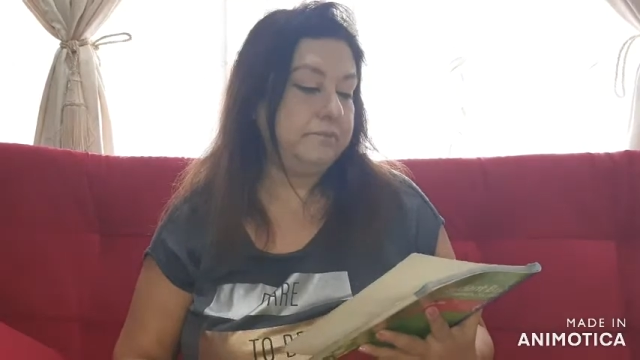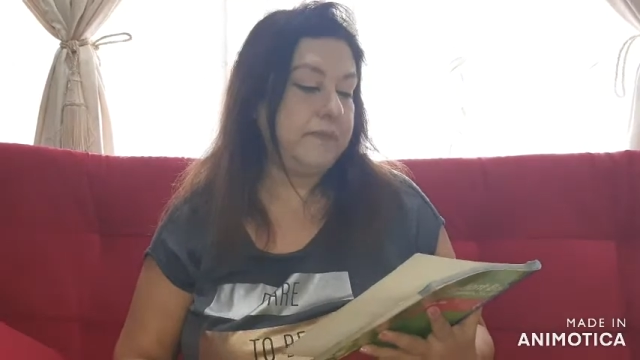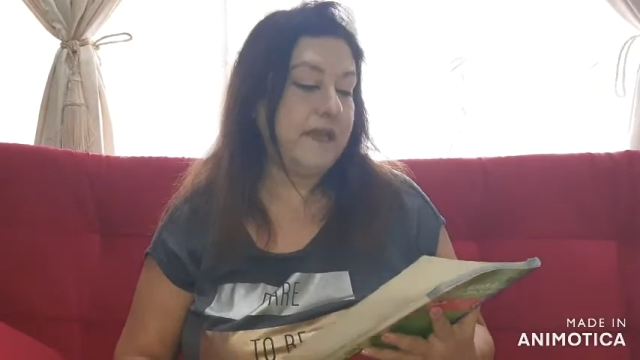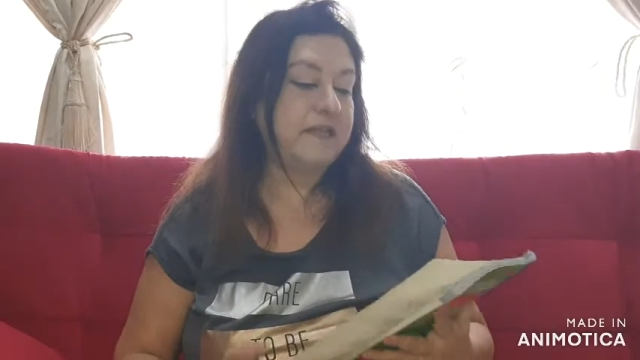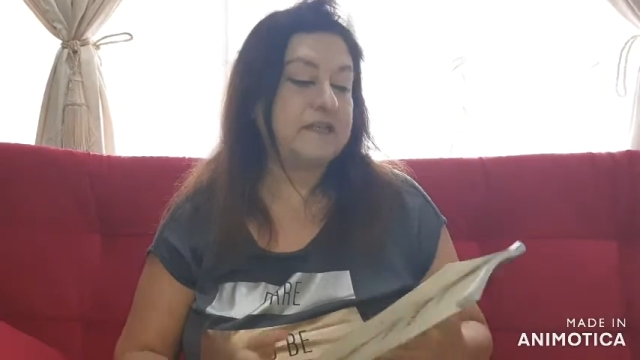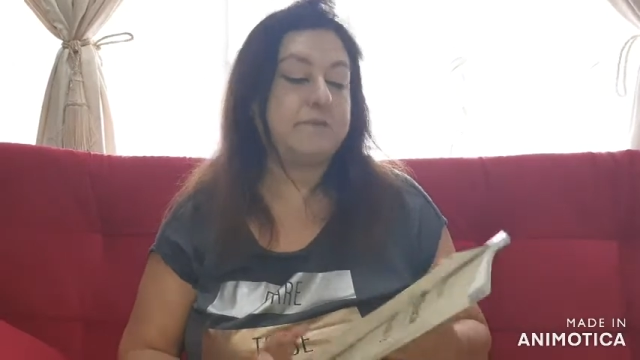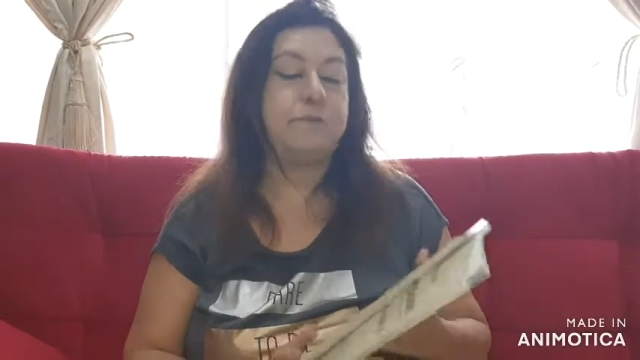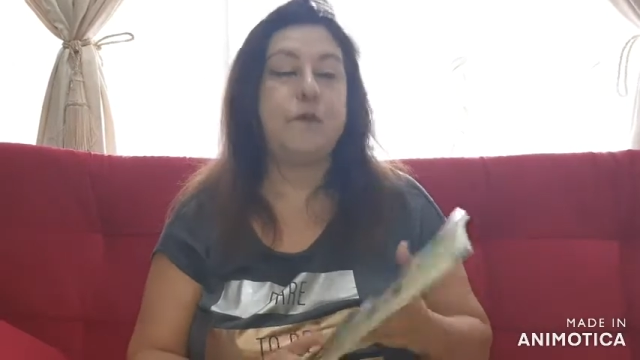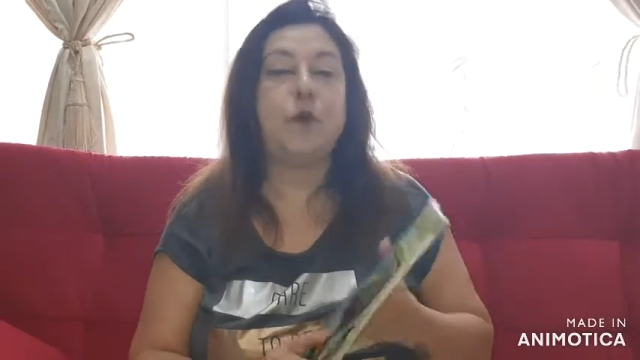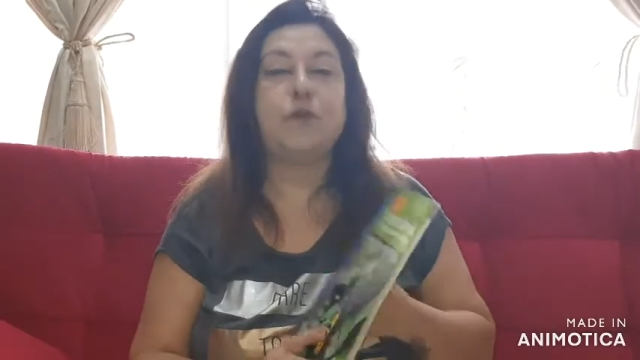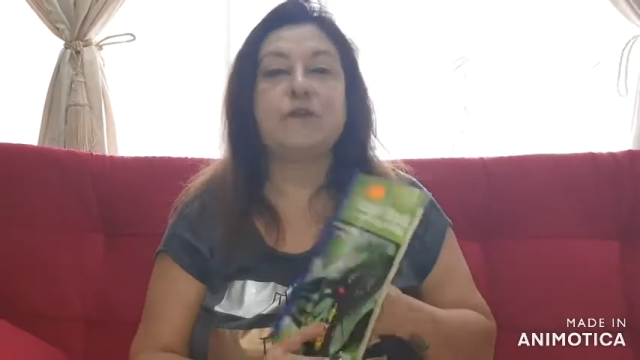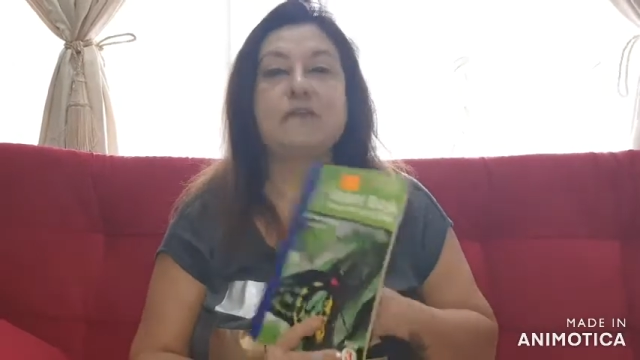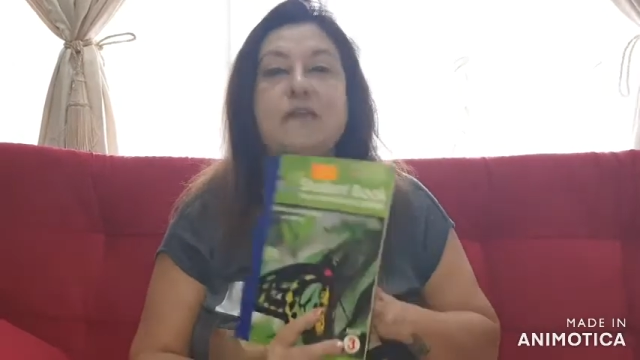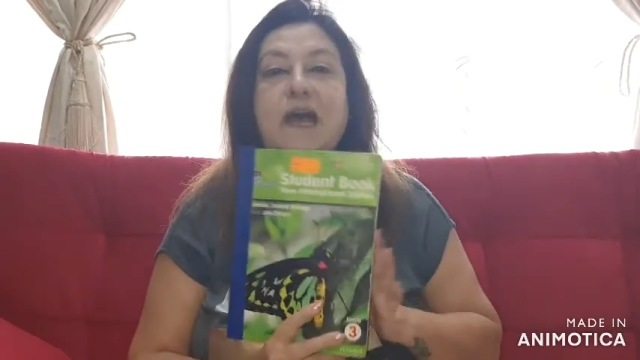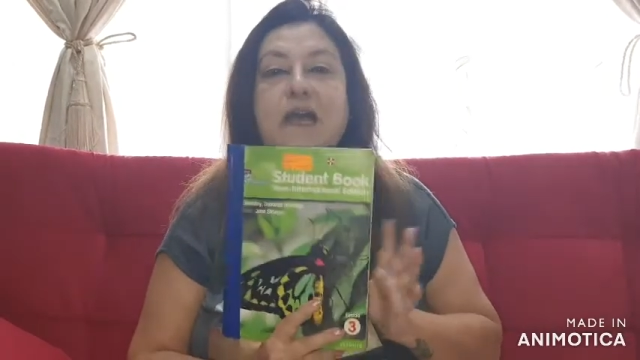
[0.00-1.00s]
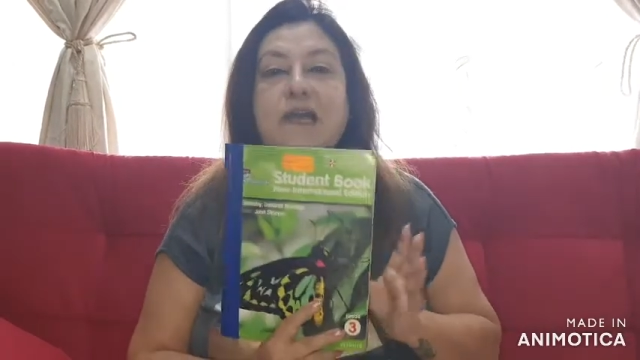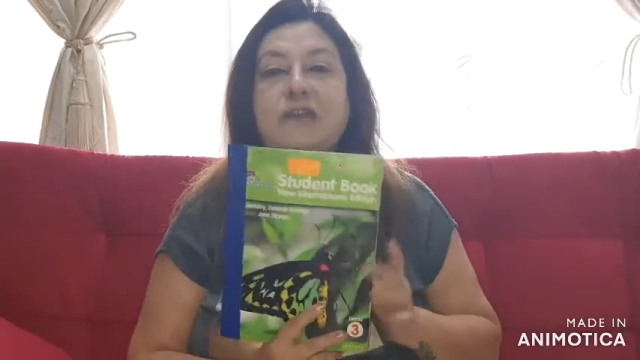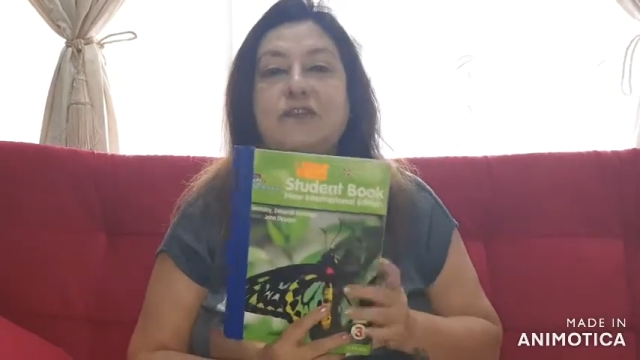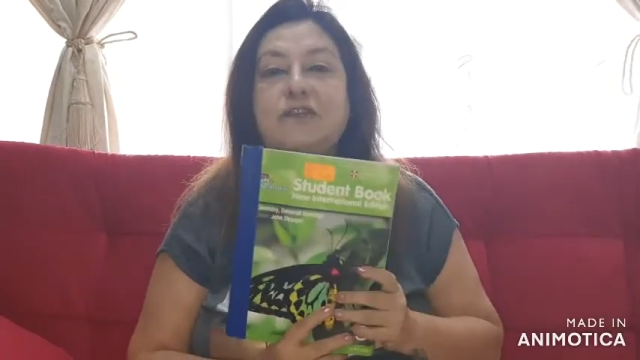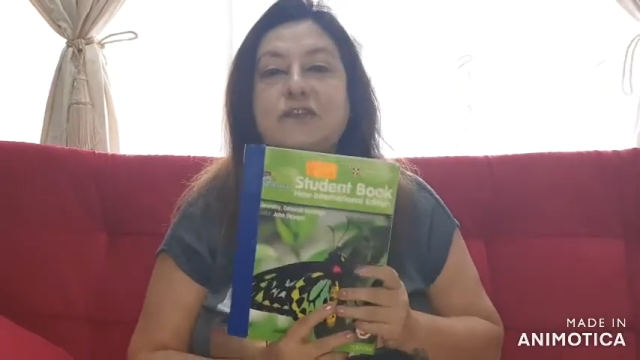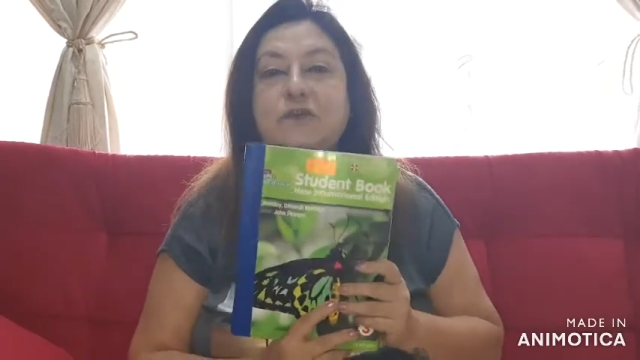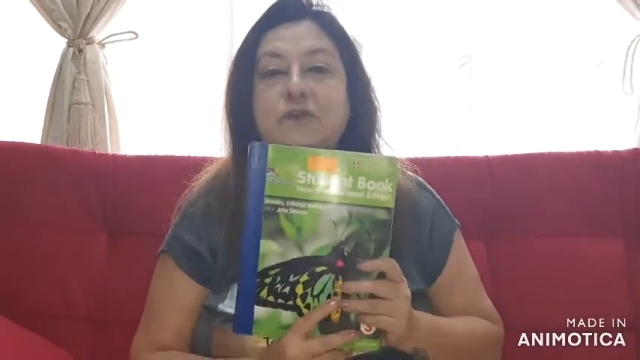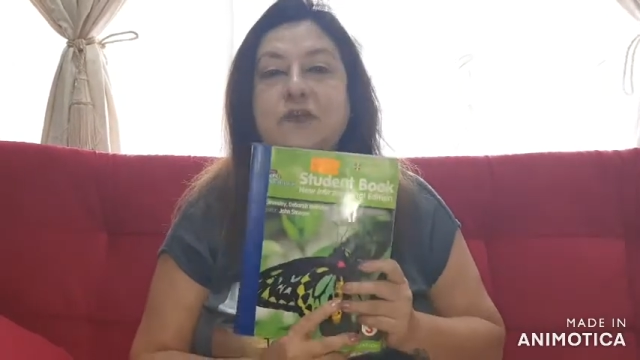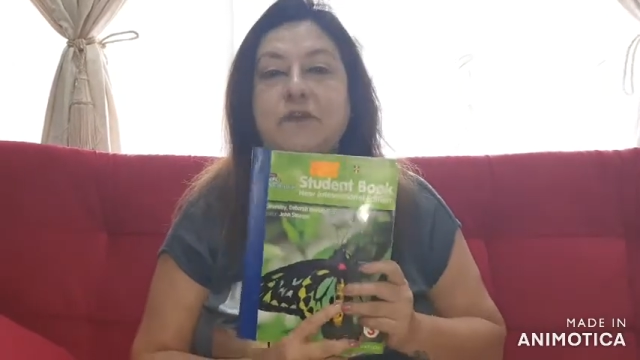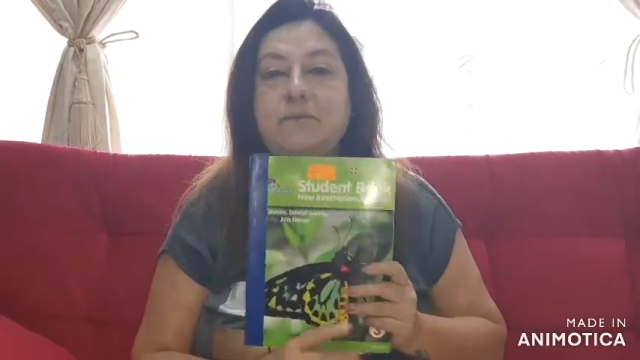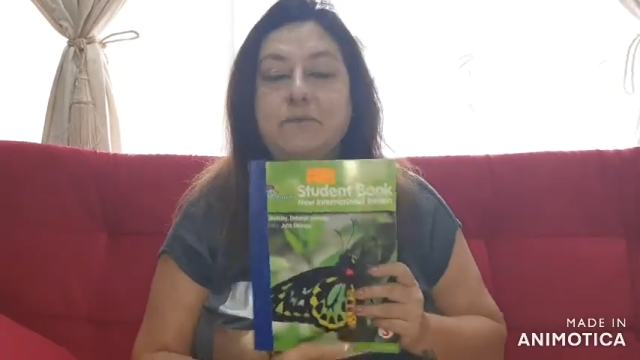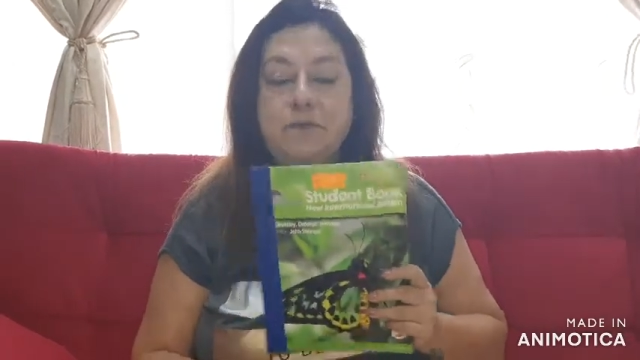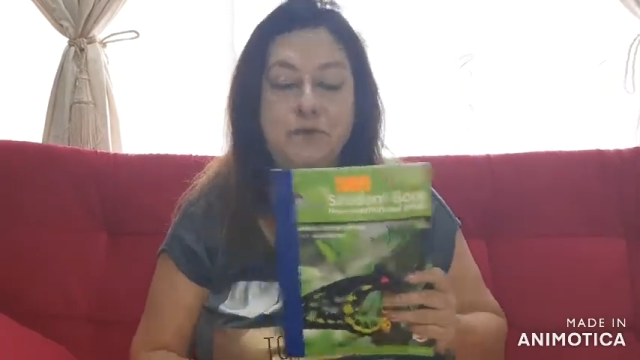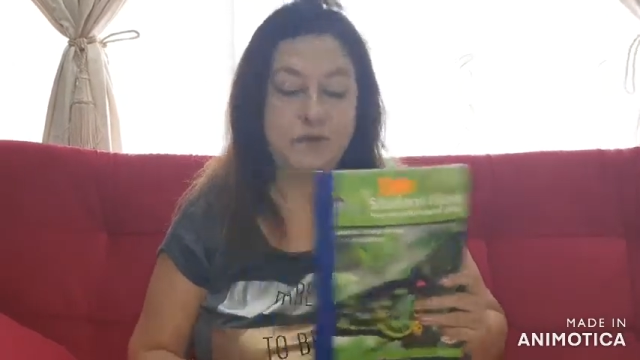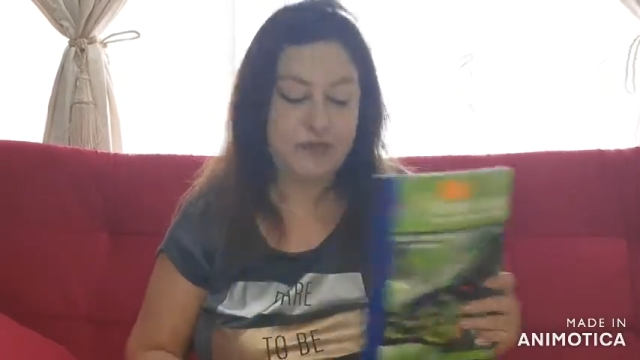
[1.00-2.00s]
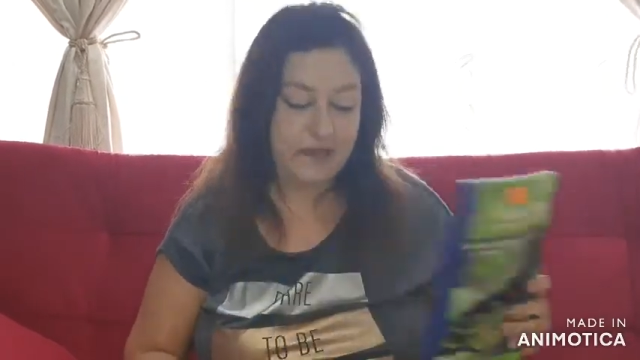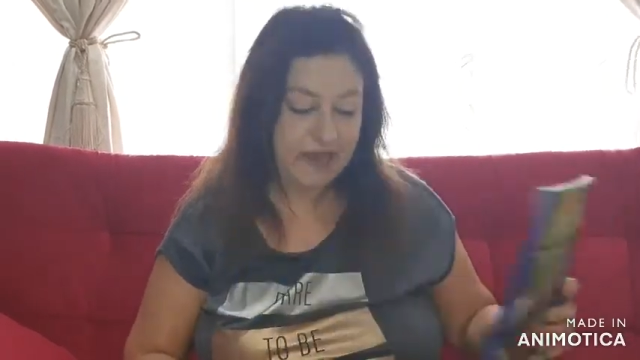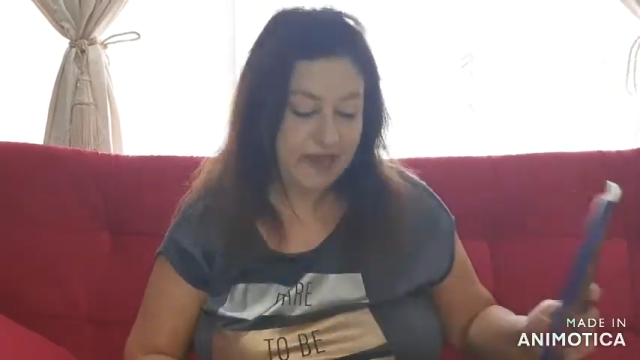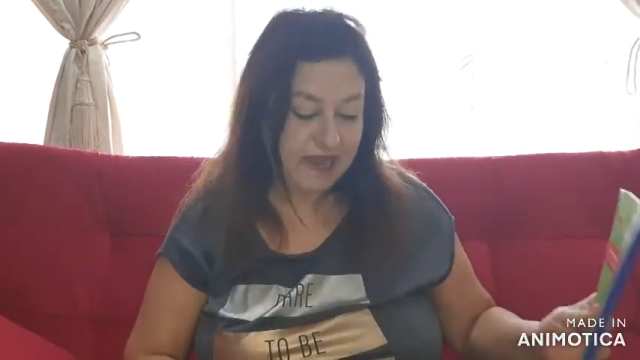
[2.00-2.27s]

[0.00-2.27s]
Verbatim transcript: Explore Science student book